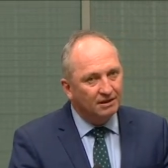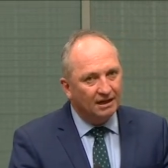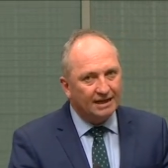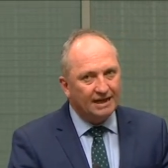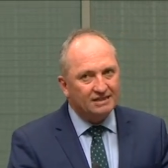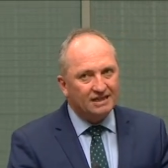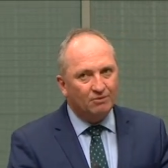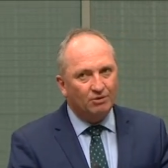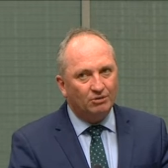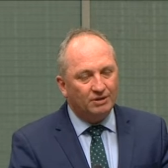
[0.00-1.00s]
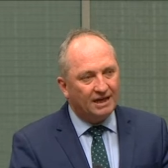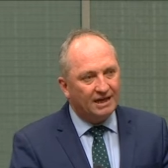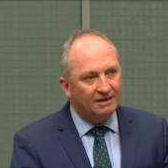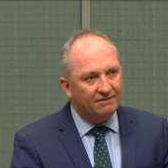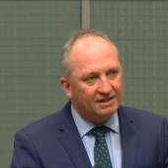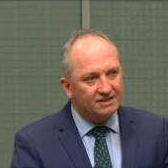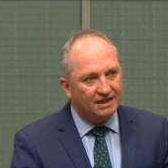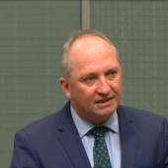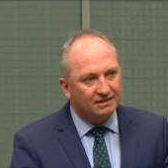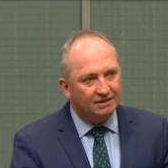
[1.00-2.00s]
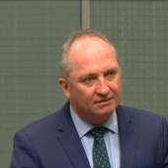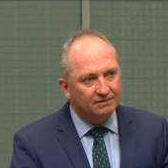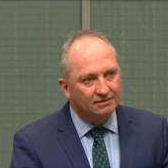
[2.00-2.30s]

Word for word: against their will without any of their say so.